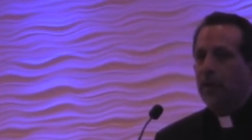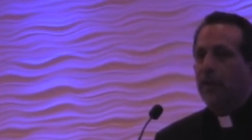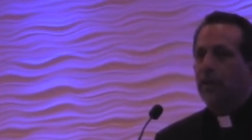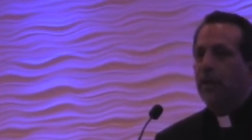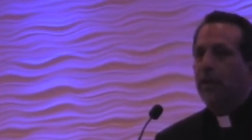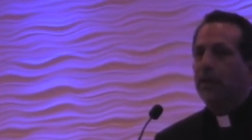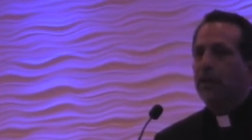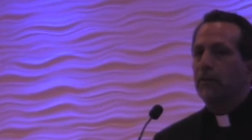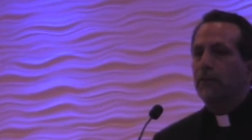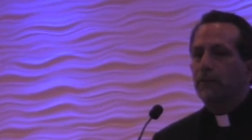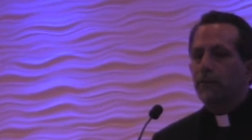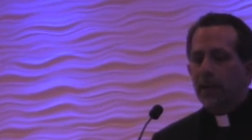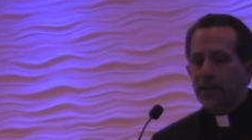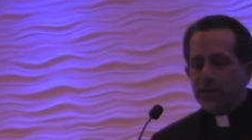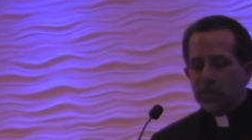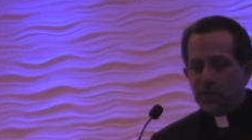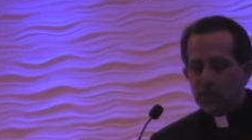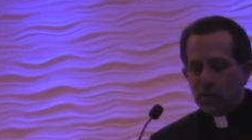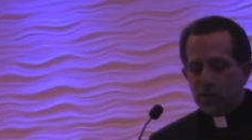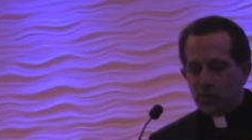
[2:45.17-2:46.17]
that
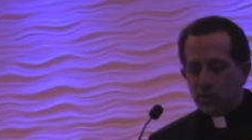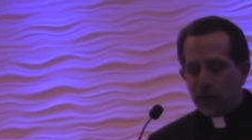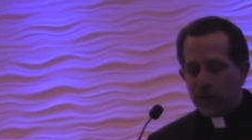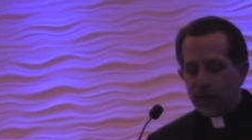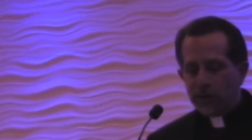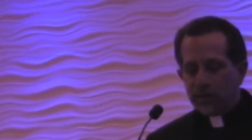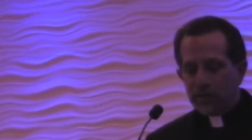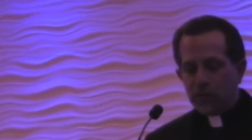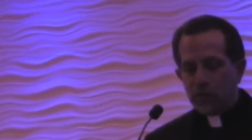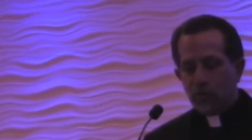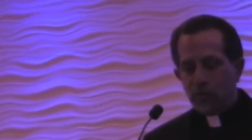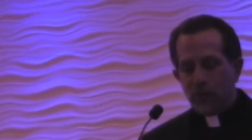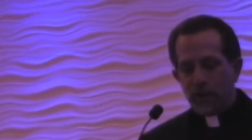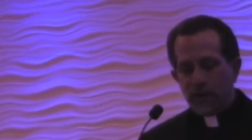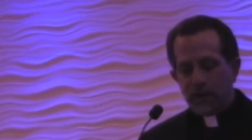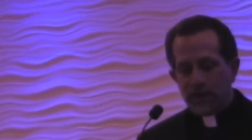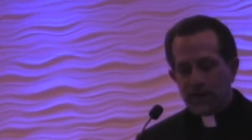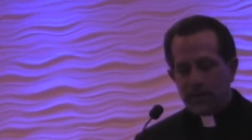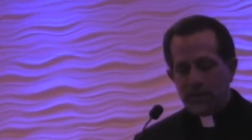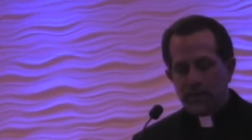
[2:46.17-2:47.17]
invest Christ's
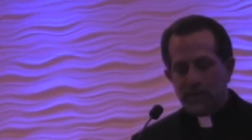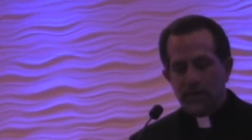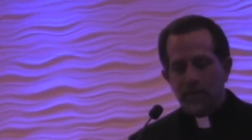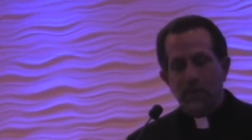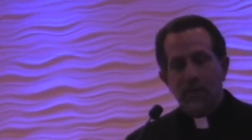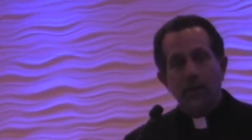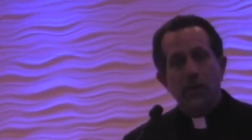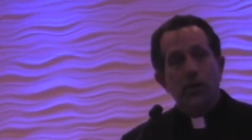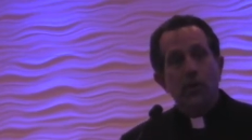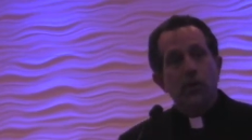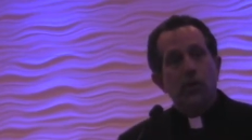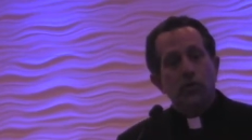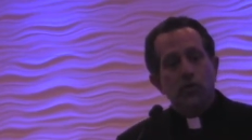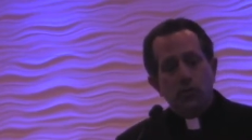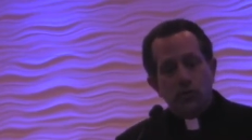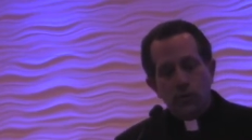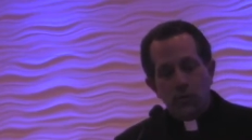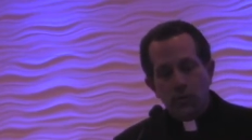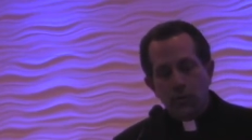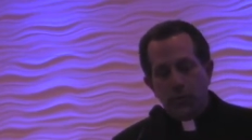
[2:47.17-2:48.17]
grace,
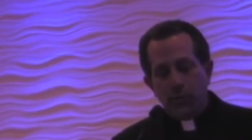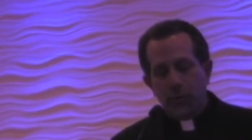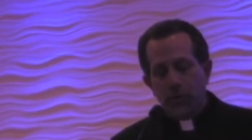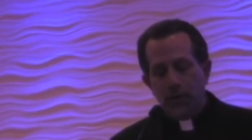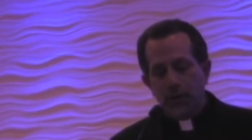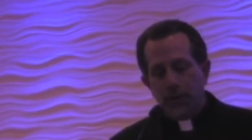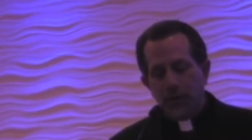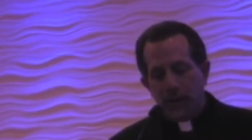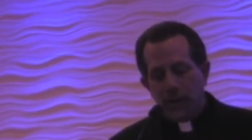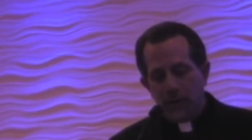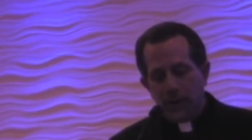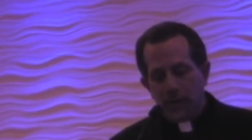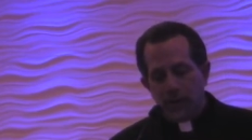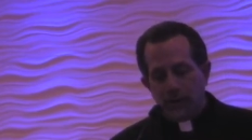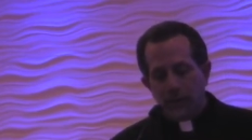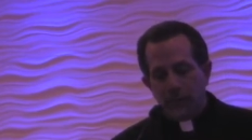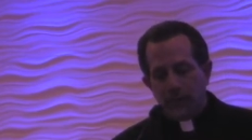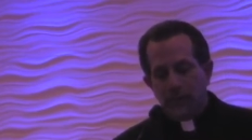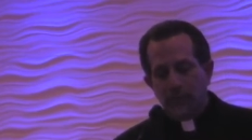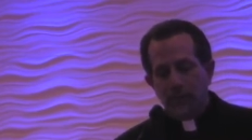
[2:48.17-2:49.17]
truth, and
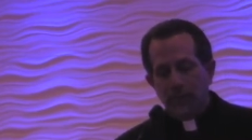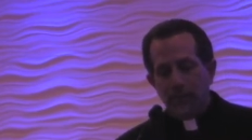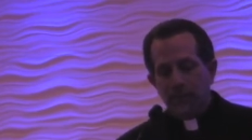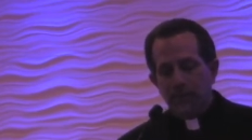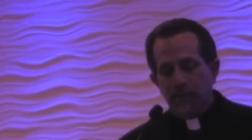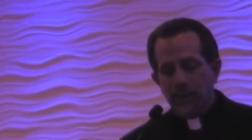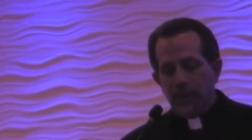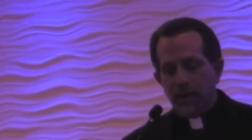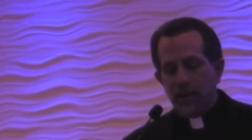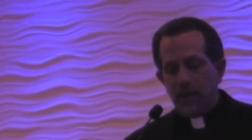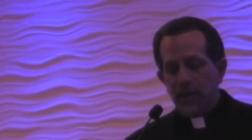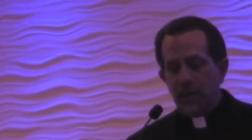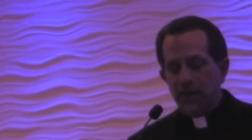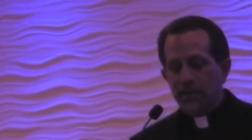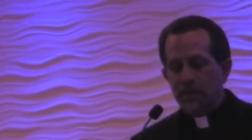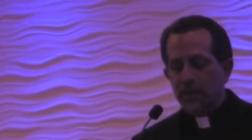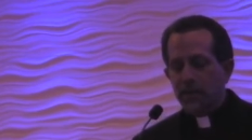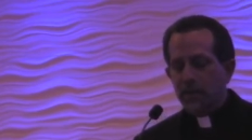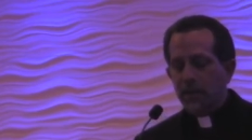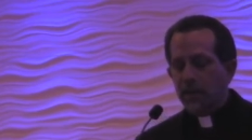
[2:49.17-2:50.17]
love
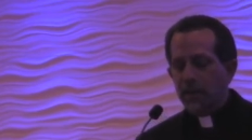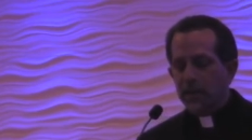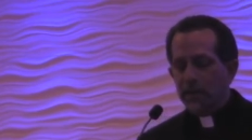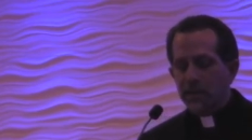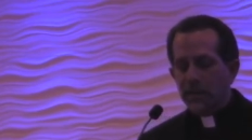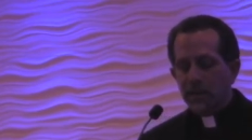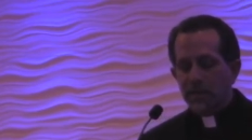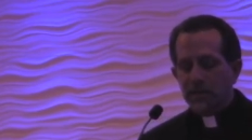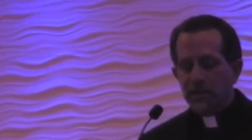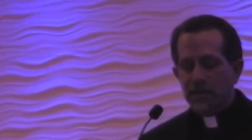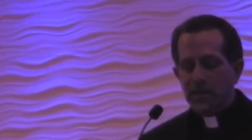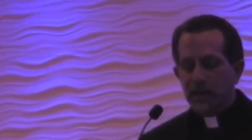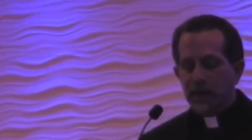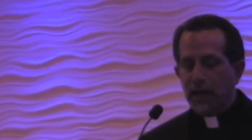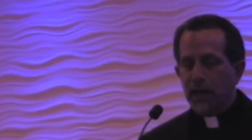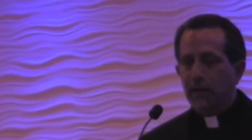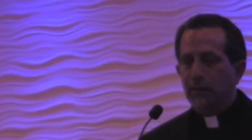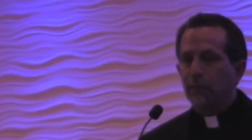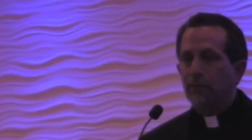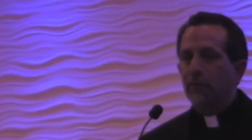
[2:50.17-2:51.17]
into the young adult's
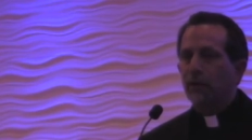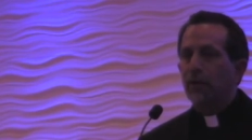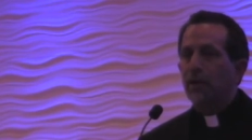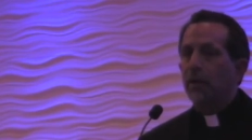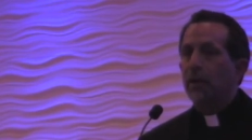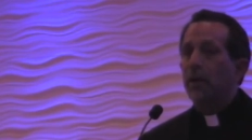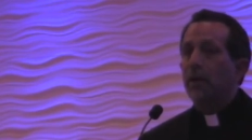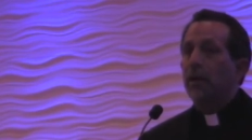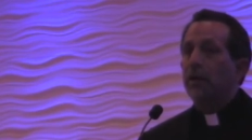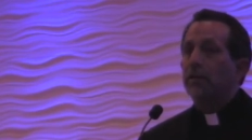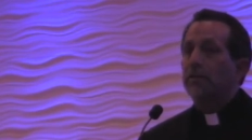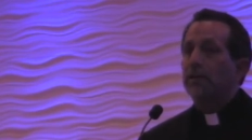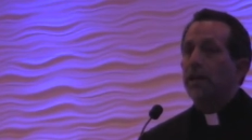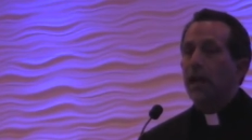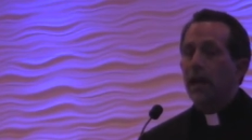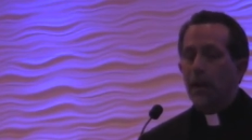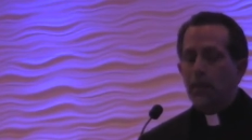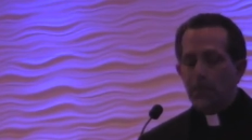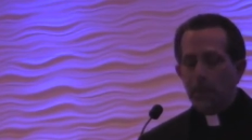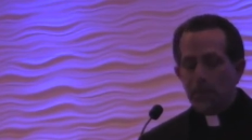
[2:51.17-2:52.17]
life
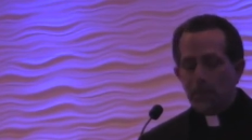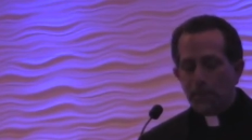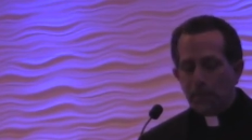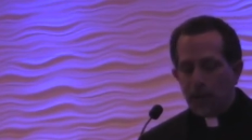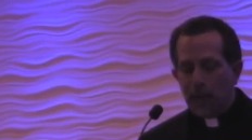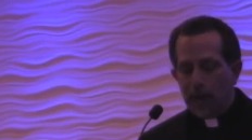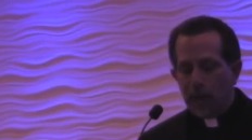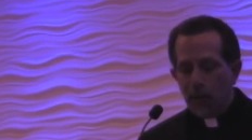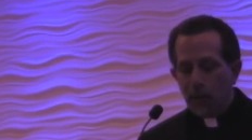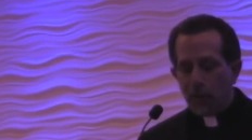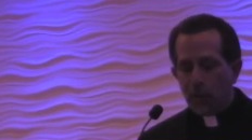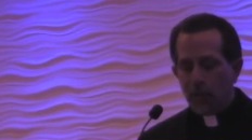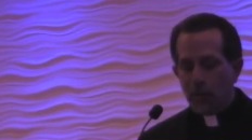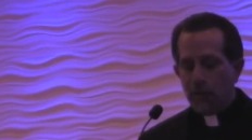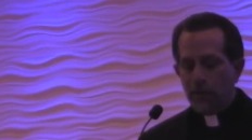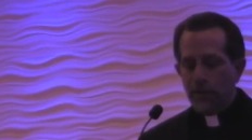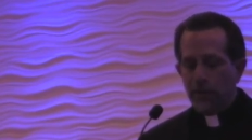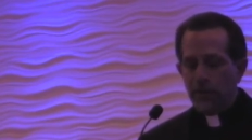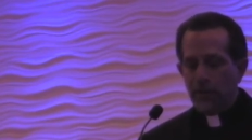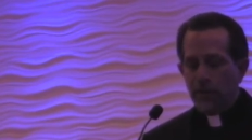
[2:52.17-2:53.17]
to help
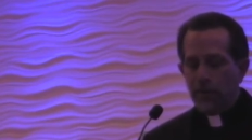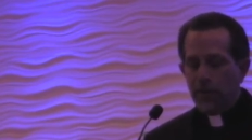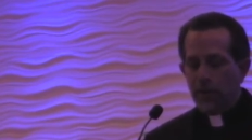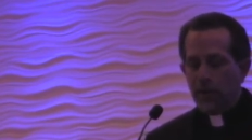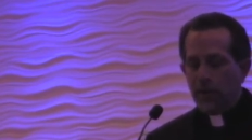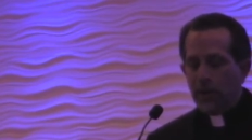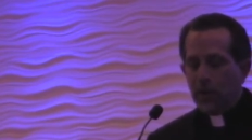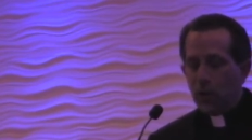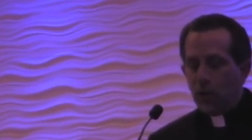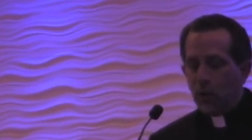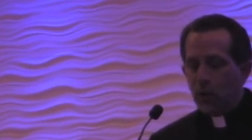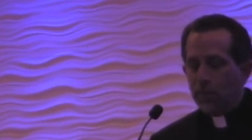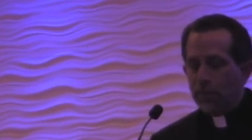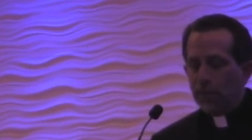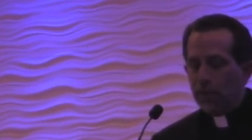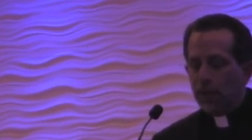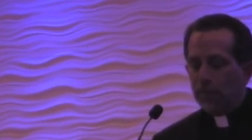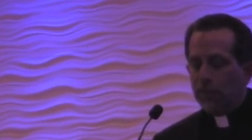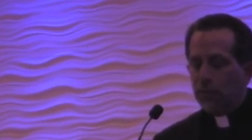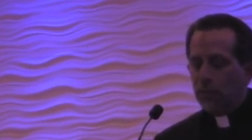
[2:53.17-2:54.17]
empower and
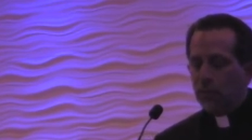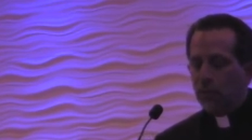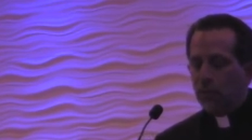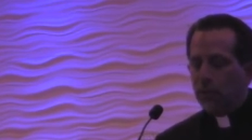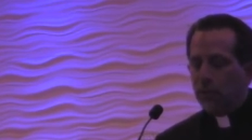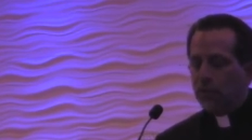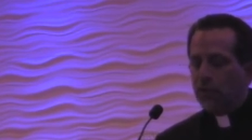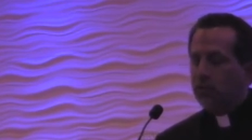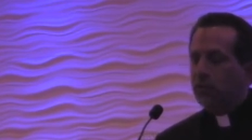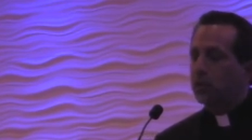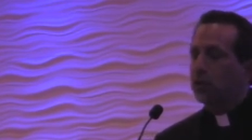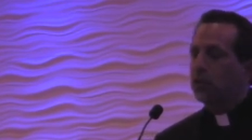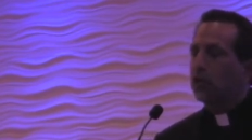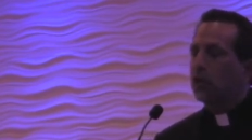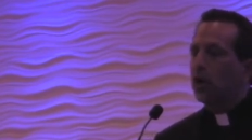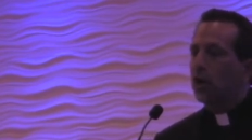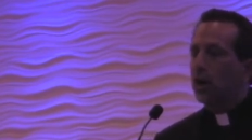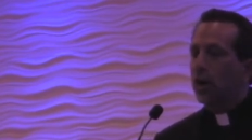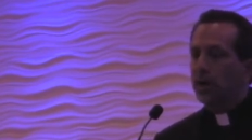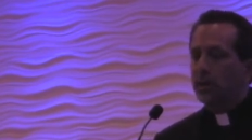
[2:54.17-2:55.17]
equip them to reach their
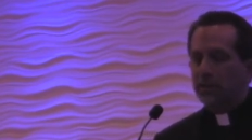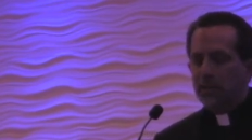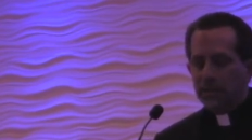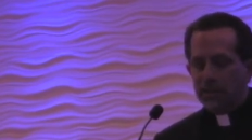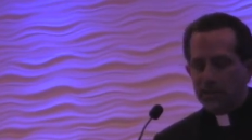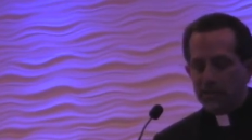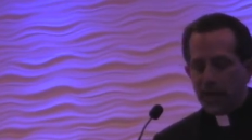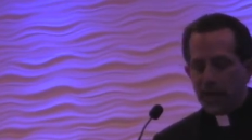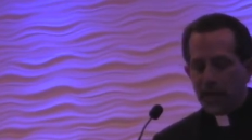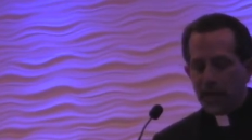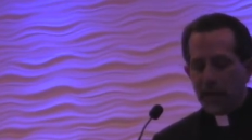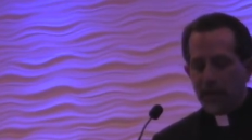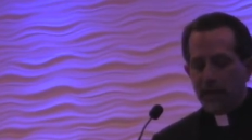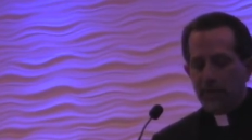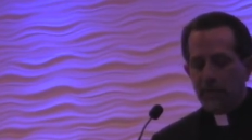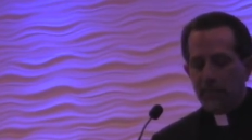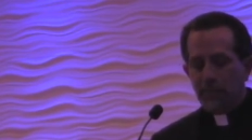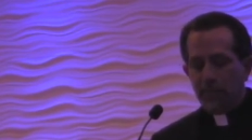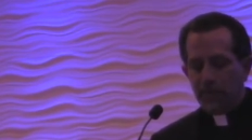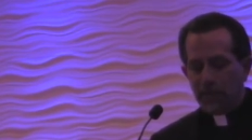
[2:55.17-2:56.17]

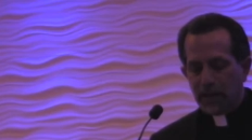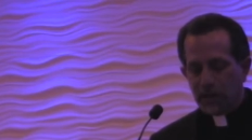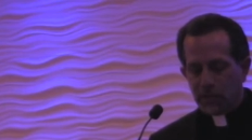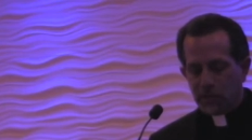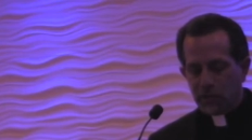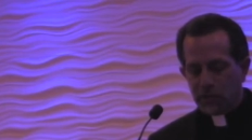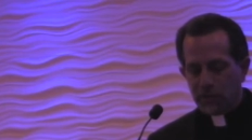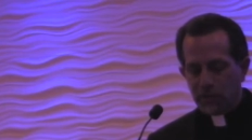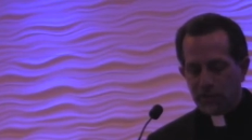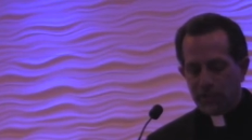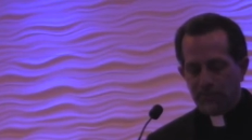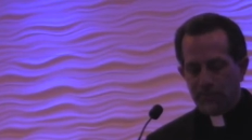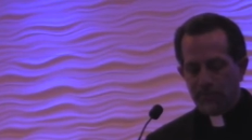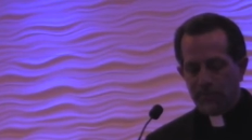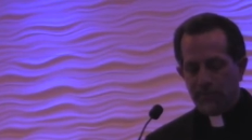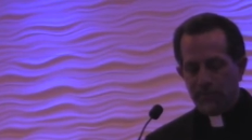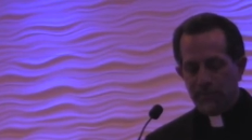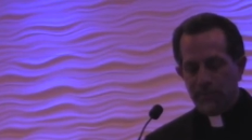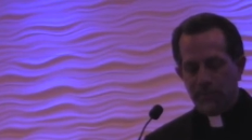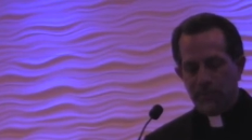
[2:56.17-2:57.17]
God-designed potential.
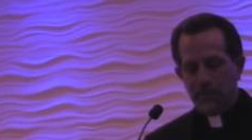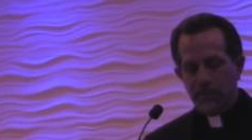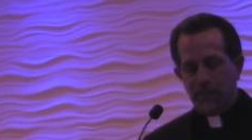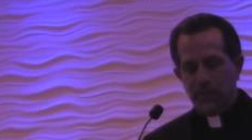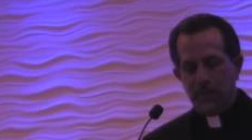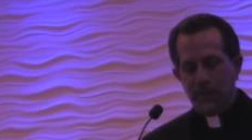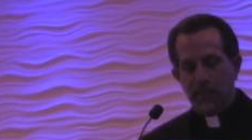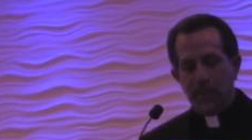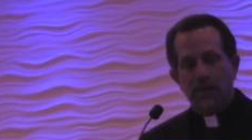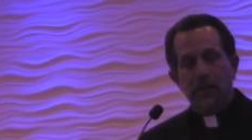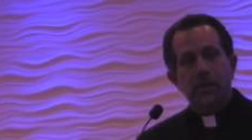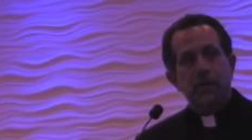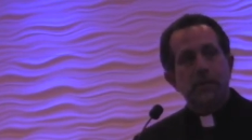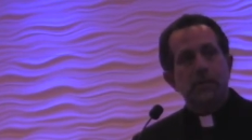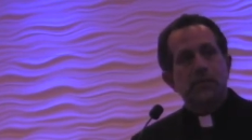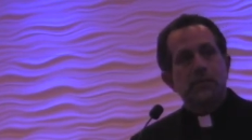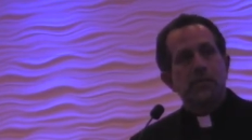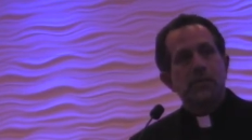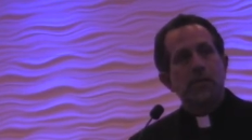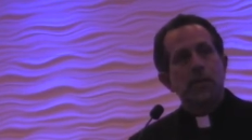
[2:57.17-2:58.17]

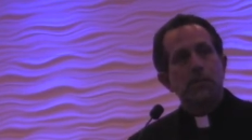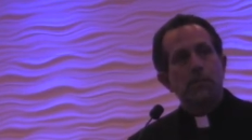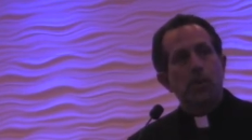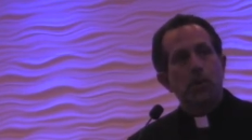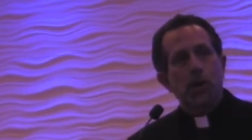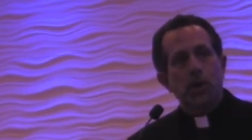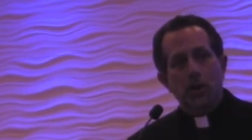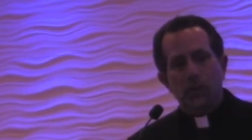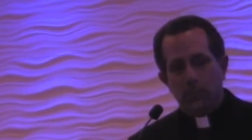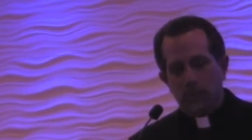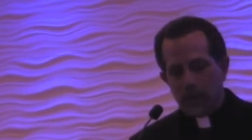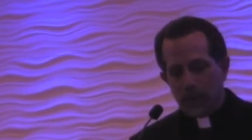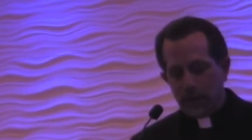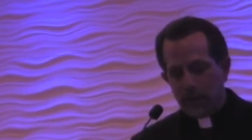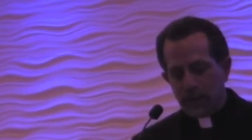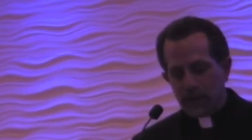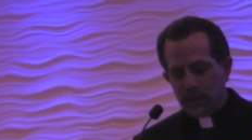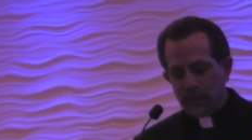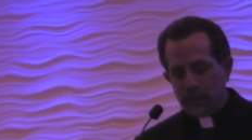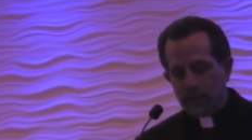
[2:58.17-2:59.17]
St. Paul
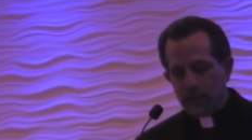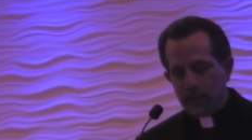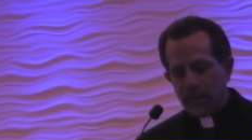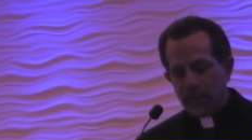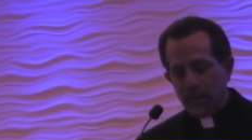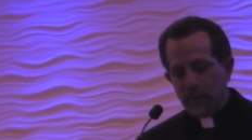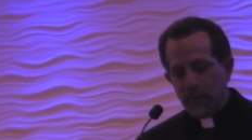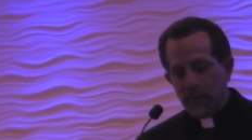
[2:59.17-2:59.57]
writes,